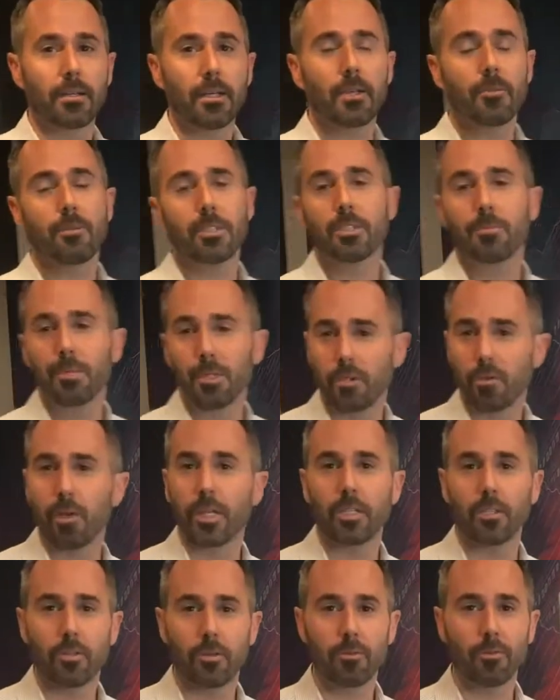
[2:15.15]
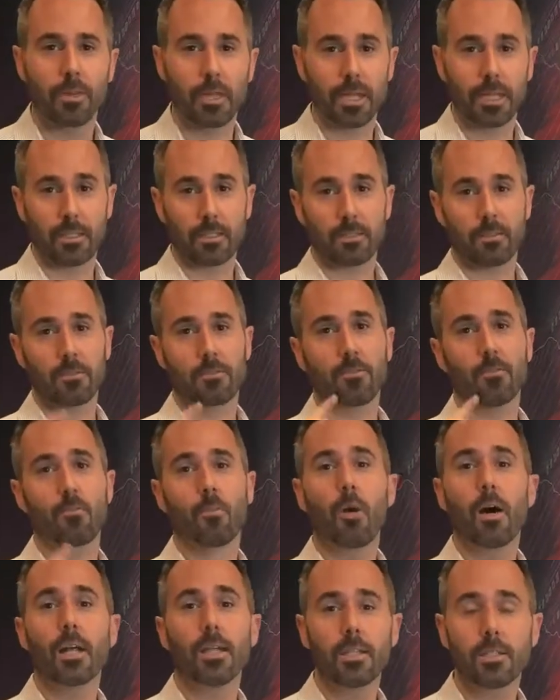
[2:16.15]
We should be doing two things.
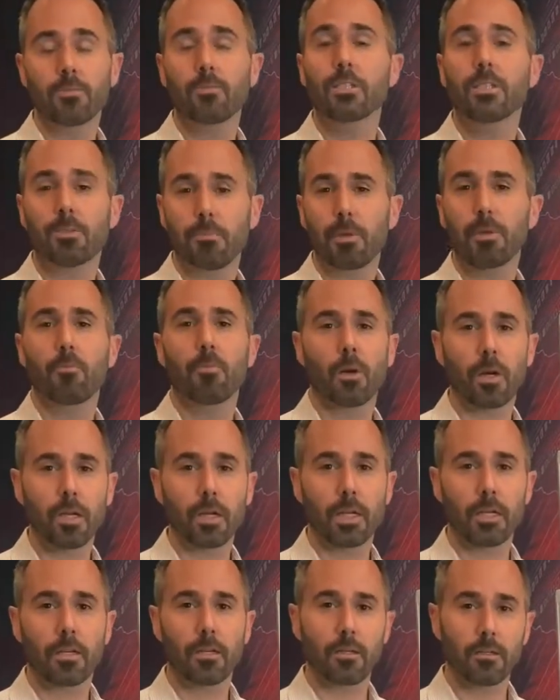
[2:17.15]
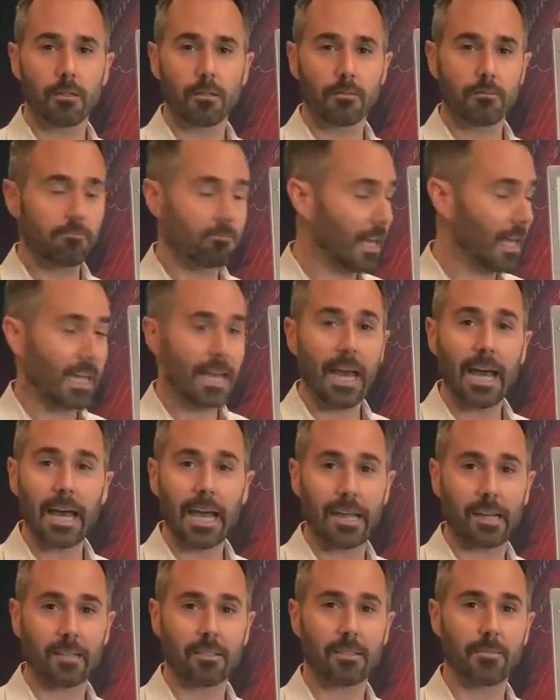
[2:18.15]
One is we should be working like
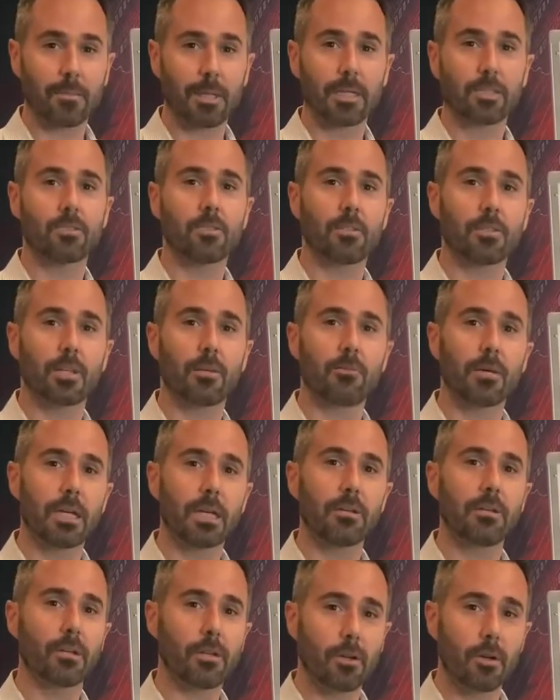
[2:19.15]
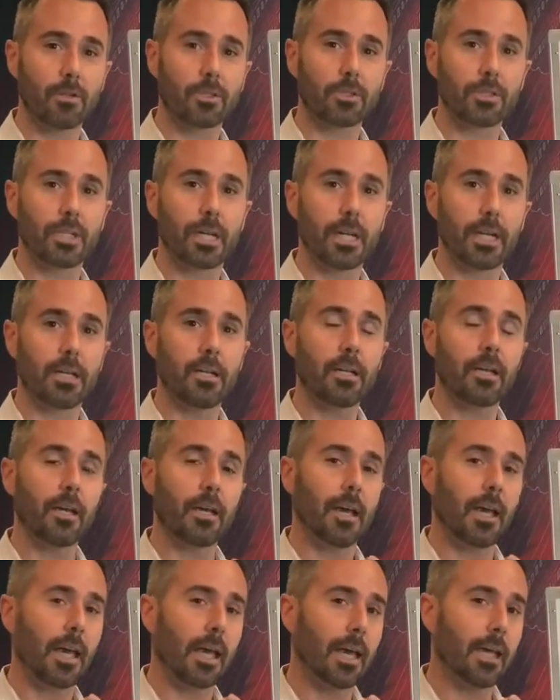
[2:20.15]
heck to make sure that we can negotiate
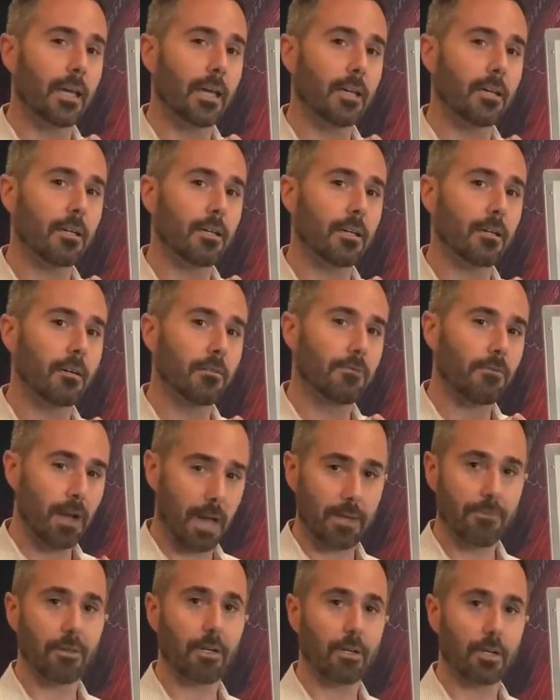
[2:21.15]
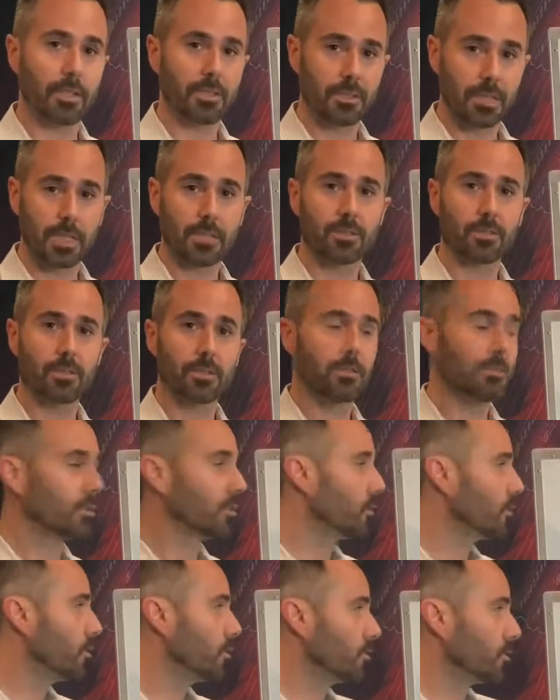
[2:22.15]
a 5-year extension to
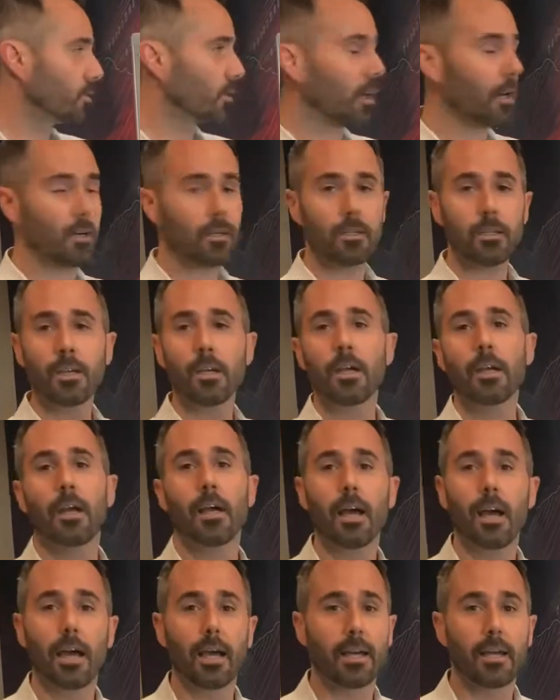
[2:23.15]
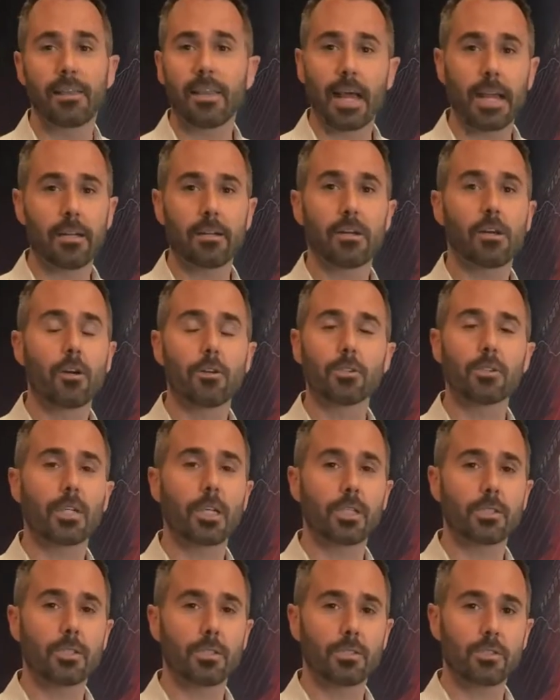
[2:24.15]
New START, and that
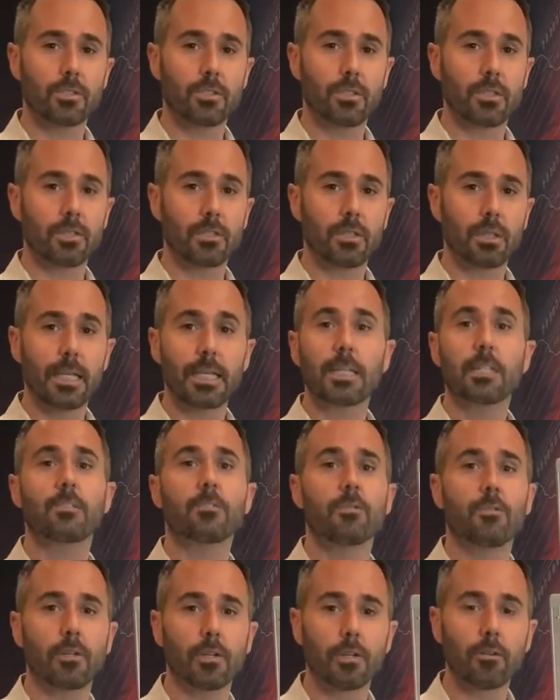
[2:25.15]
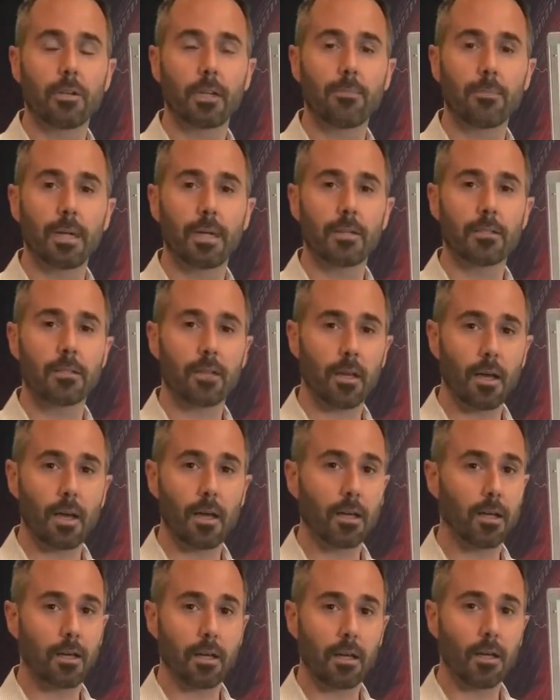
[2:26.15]
negotiation should lead to an agreement,
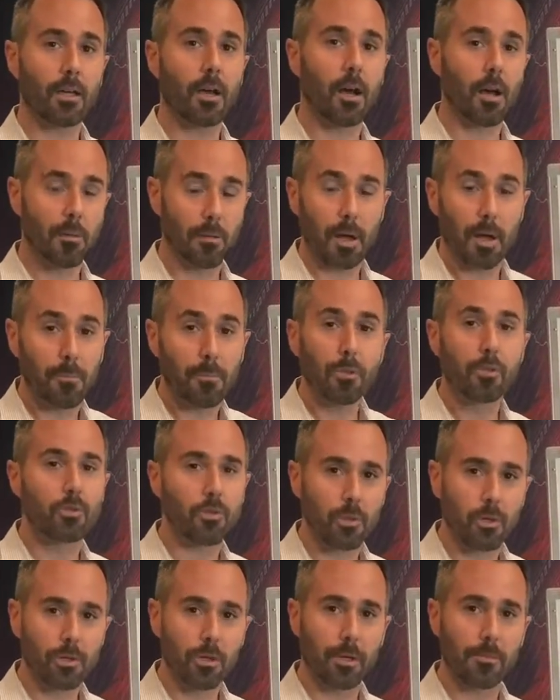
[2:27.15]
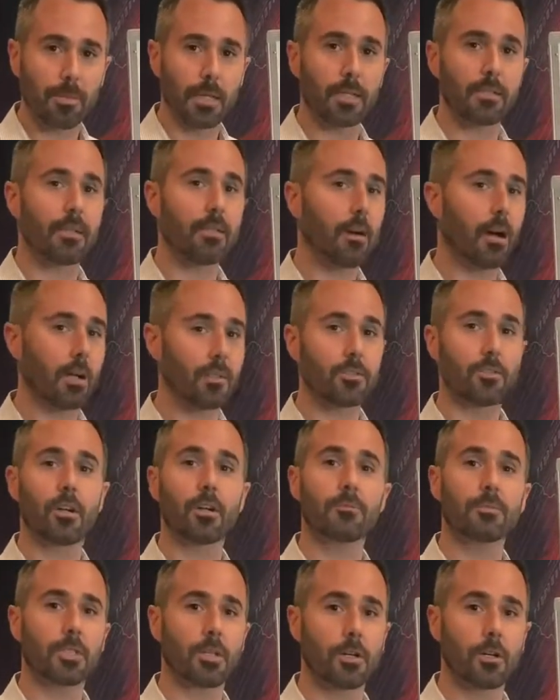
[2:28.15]
a mutual agreement on
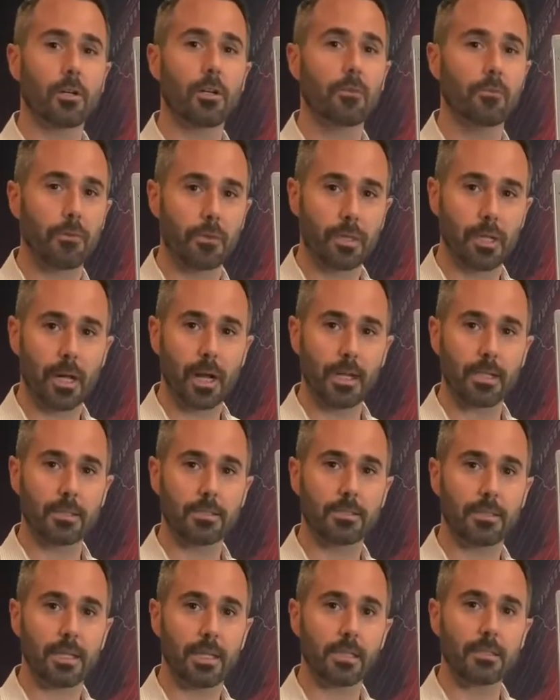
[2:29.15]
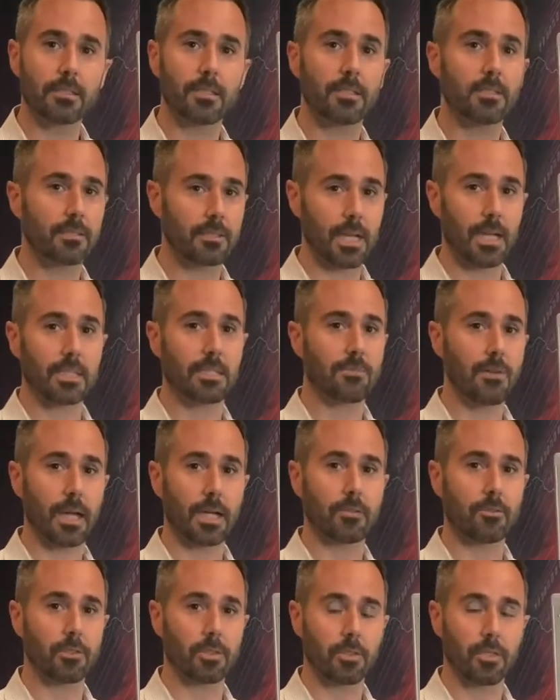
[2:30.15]
terms that are good for the United States and
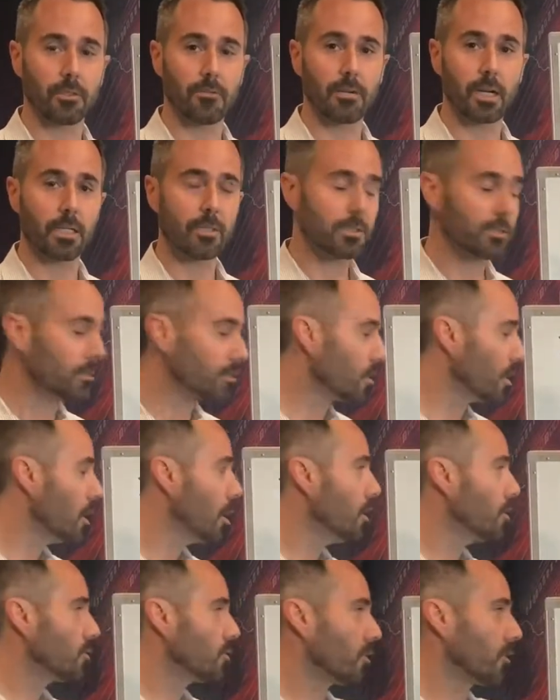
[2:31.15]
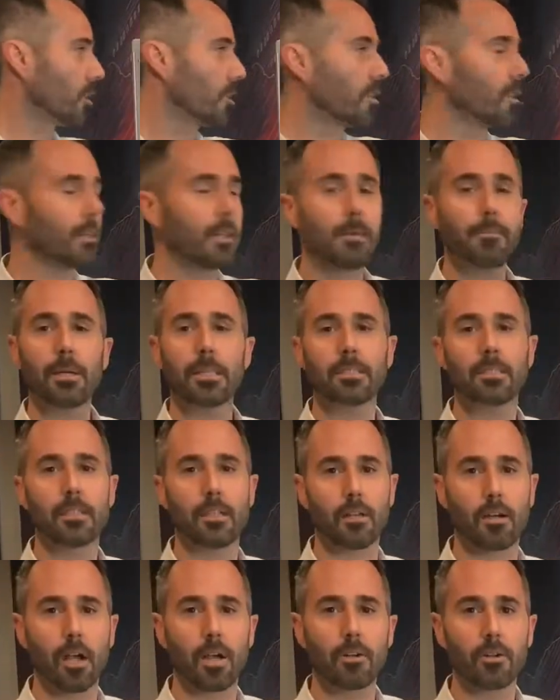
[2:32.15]
satisfactory to the Russians, so that the limits that
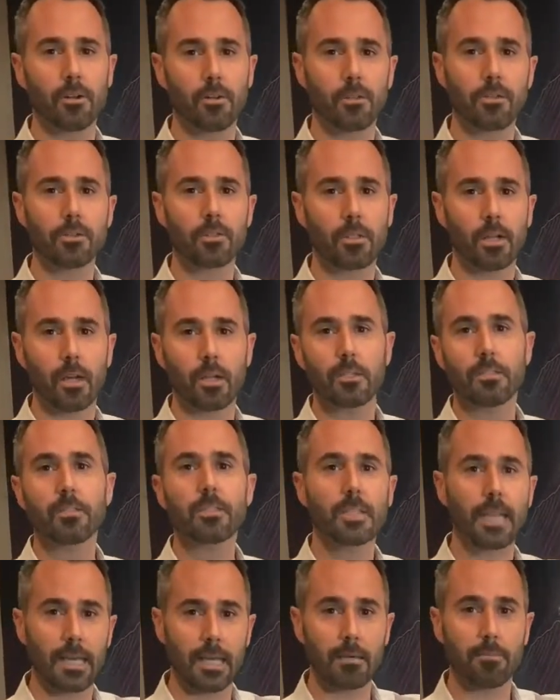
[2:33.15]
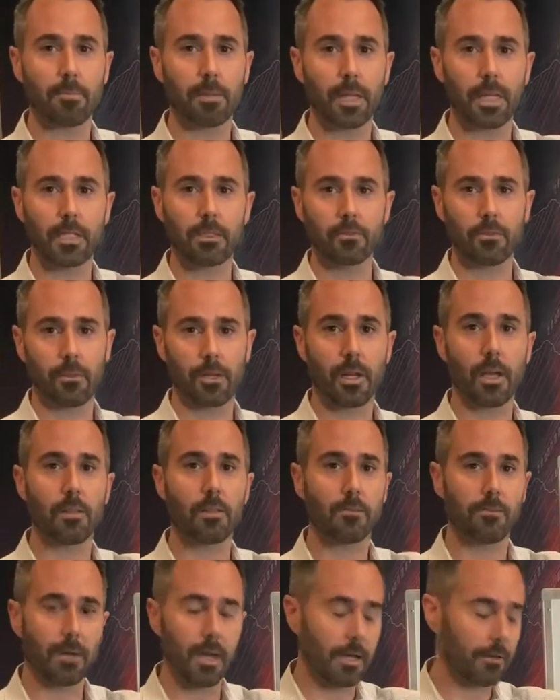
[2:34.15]
are under New START stay in place for another
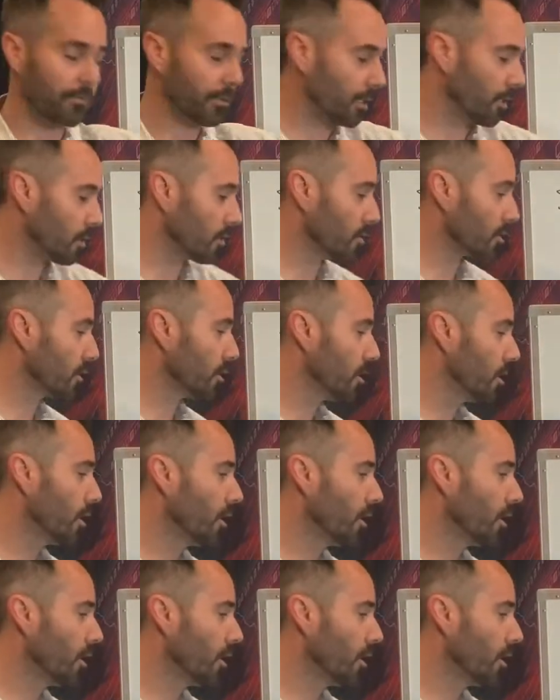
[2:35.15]
5 years.